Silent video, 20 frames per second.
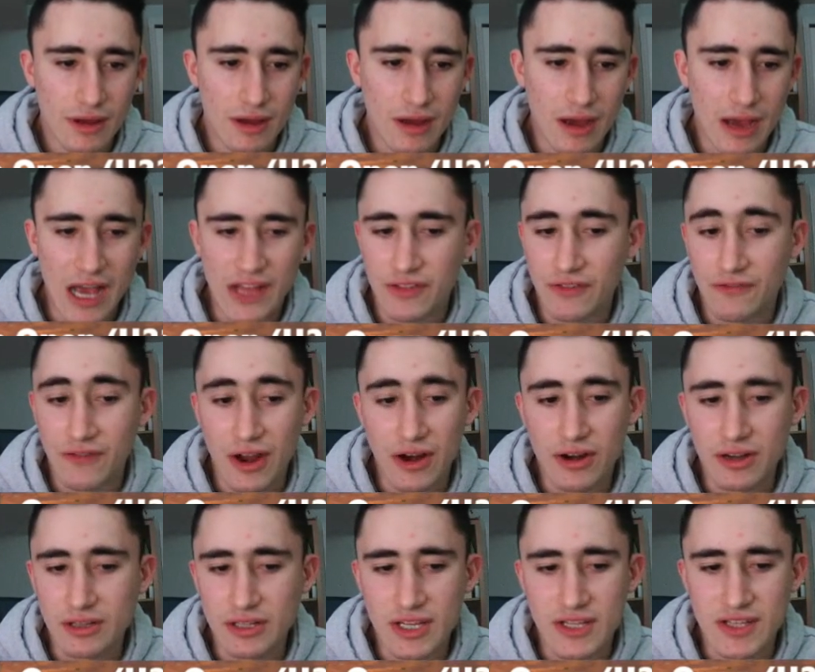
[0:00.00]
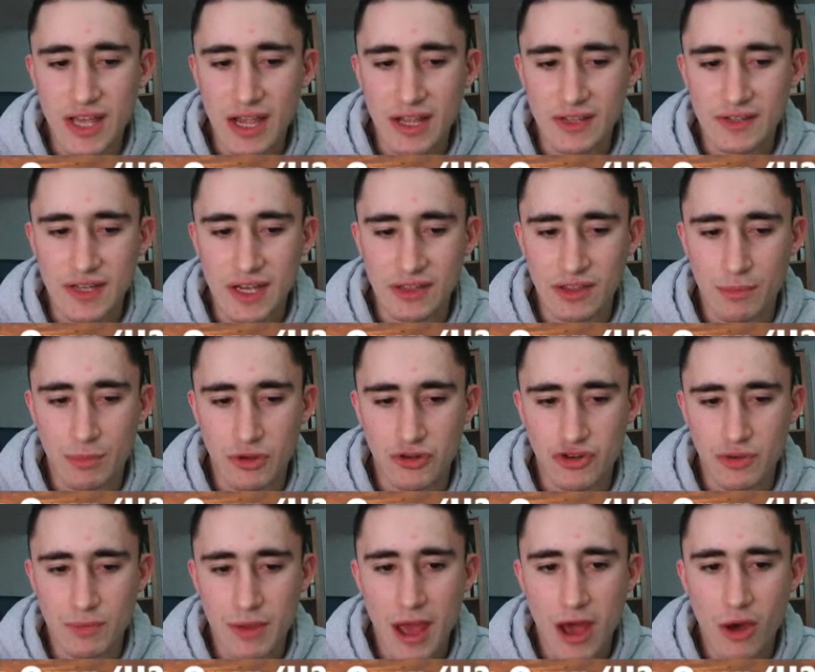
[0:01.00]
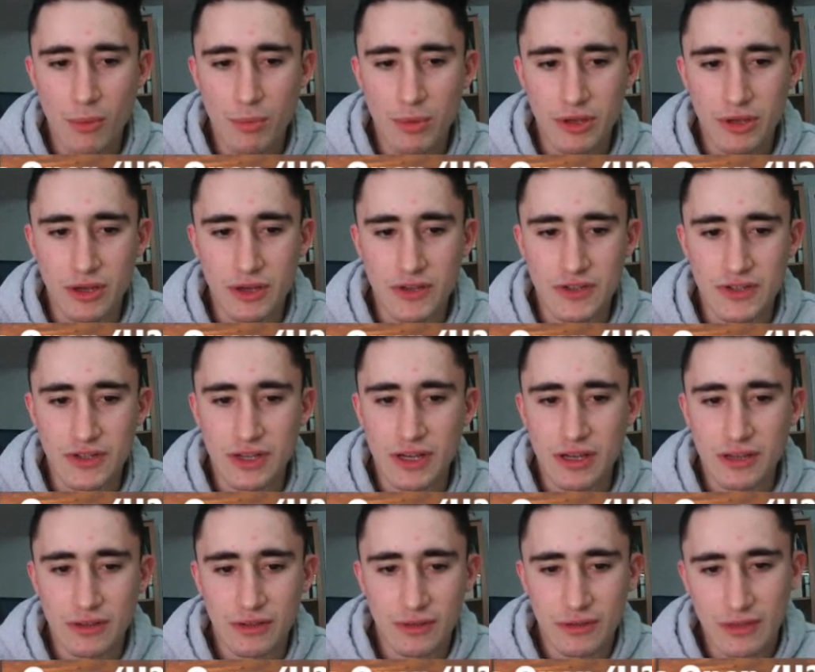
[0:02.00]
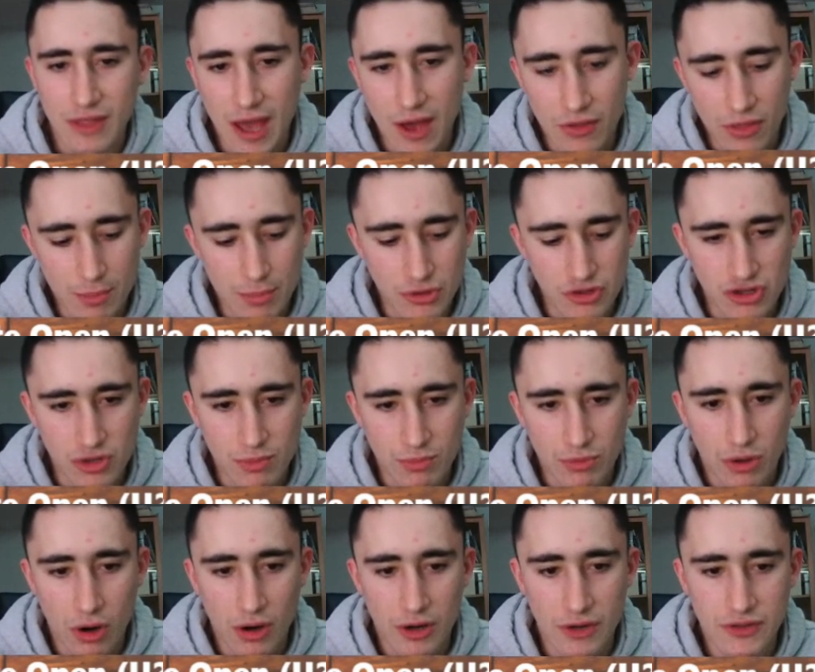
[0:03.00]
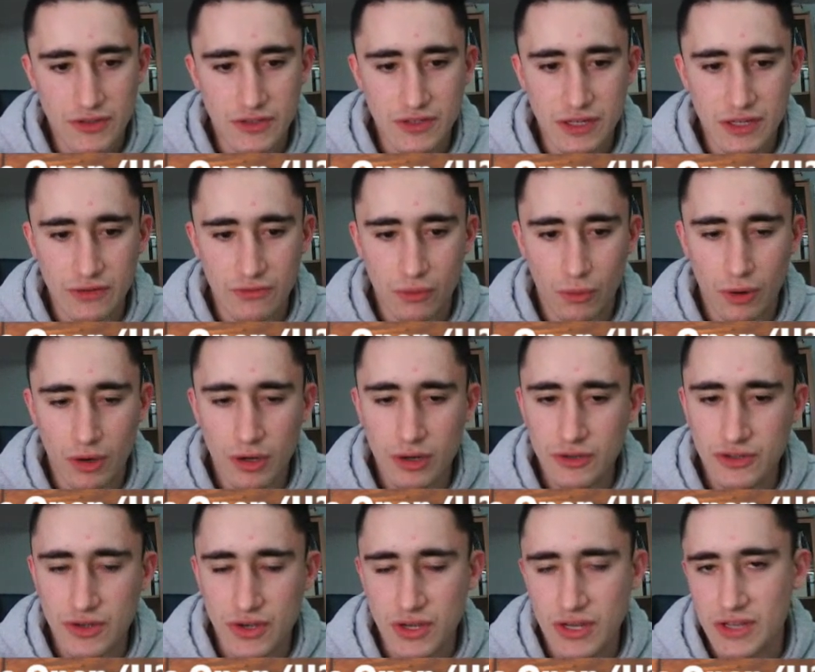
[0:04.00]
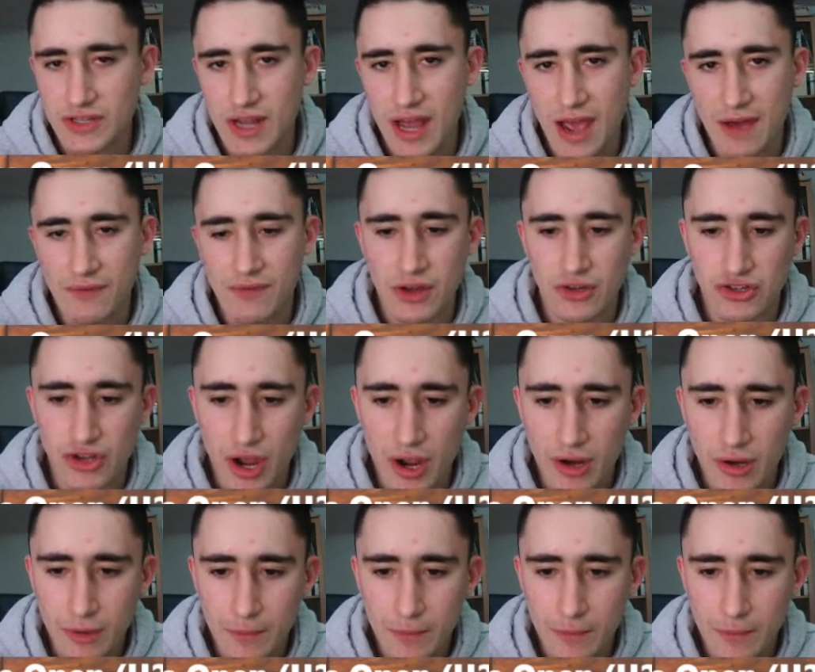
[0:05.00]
at the very least, I can take the bishop now because now the bishop guards d4, so he doesn't have that check.